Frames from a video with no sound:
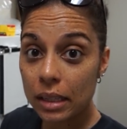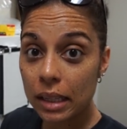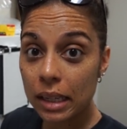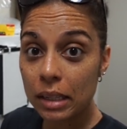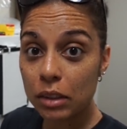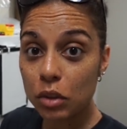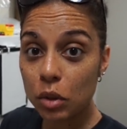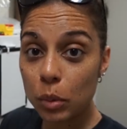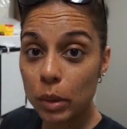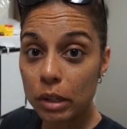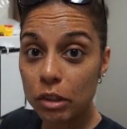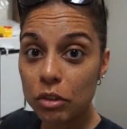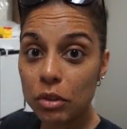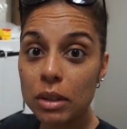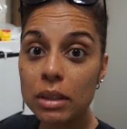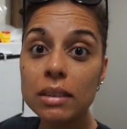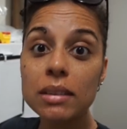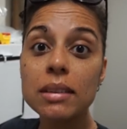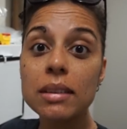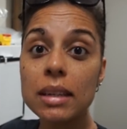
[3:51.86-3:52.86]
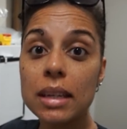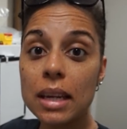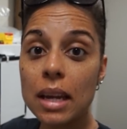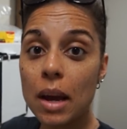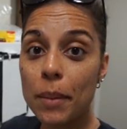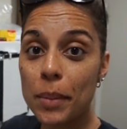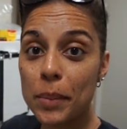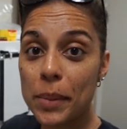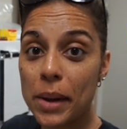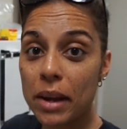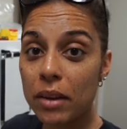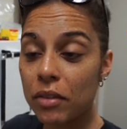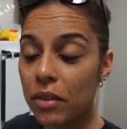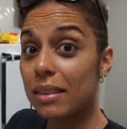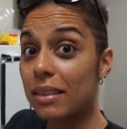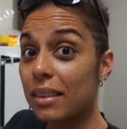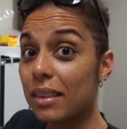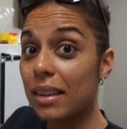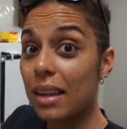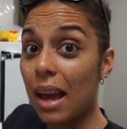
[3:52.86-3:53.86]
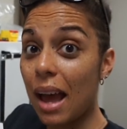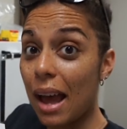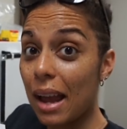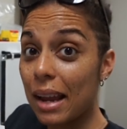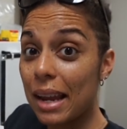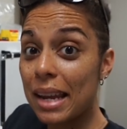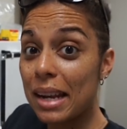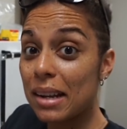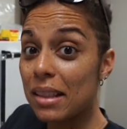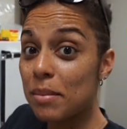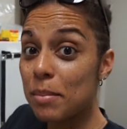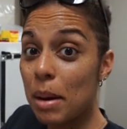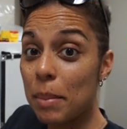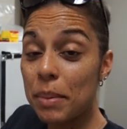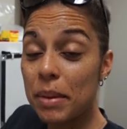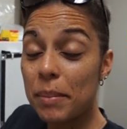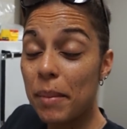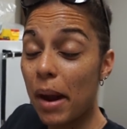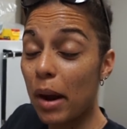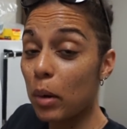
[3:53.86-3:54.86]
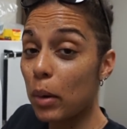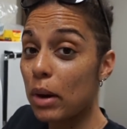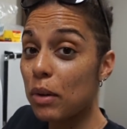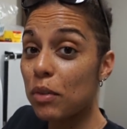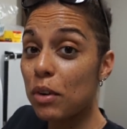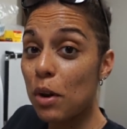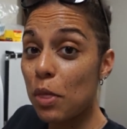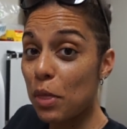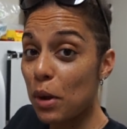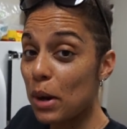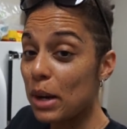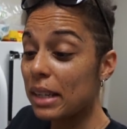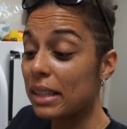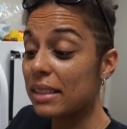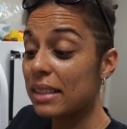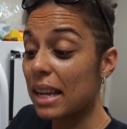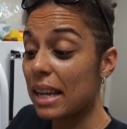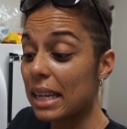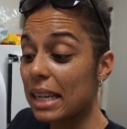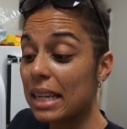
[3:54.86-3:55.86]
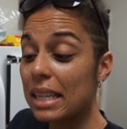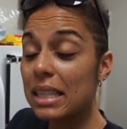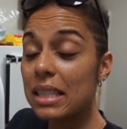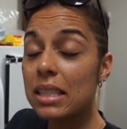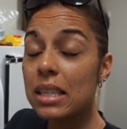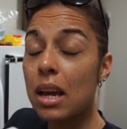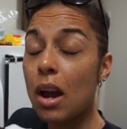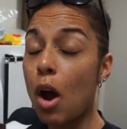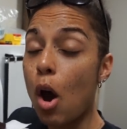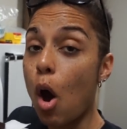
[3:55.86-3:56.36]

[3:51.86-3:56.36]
link to which you can see up above. I heated them up in the microwave for 30 seconds.